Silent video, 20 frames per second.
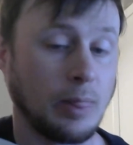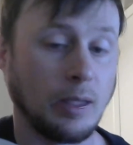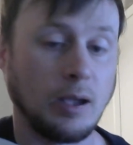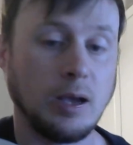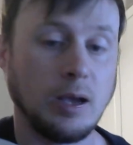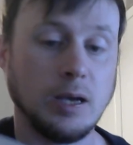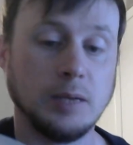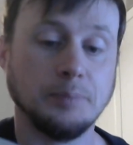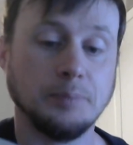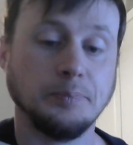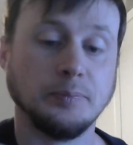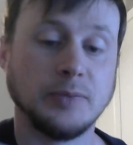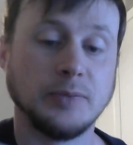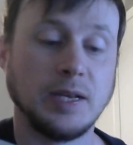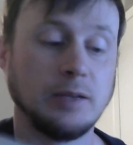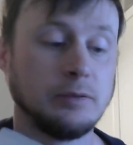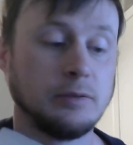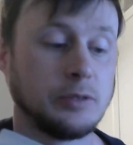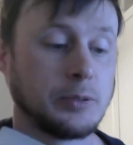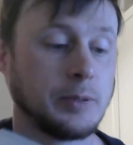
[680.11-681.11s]

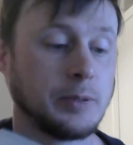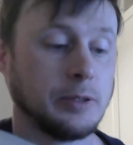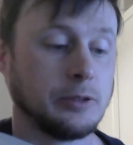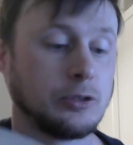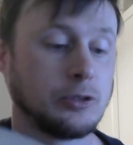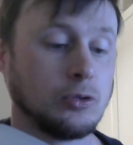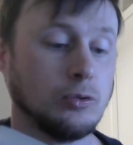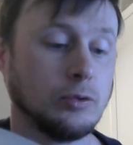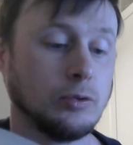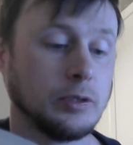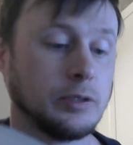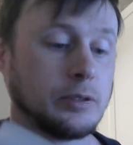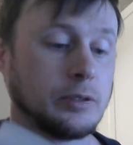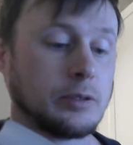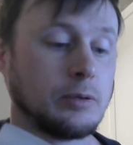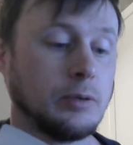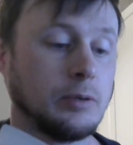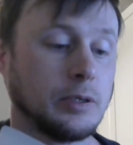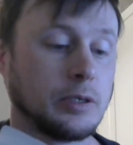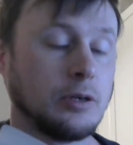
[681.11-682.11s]
Elephants when I talk is
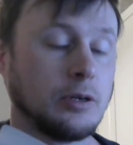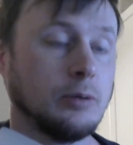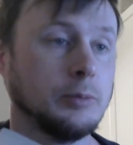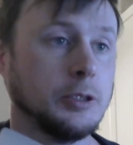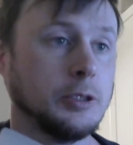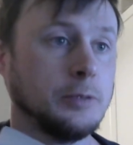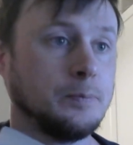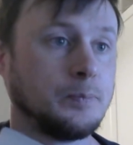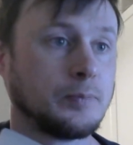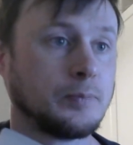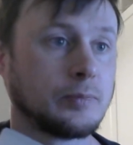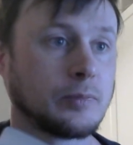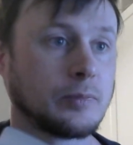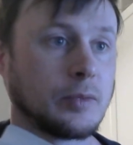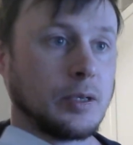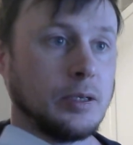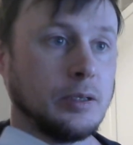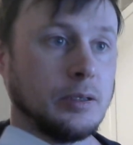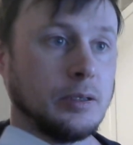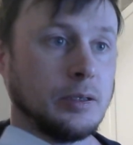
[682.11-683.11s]
quite common
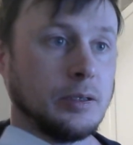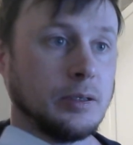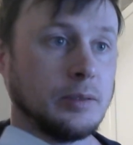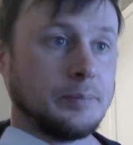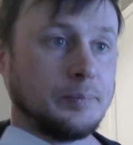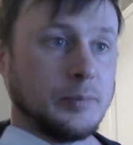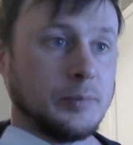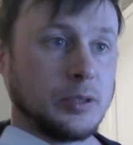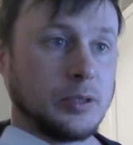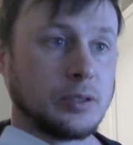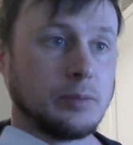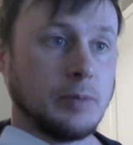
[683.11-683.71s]
in Mr.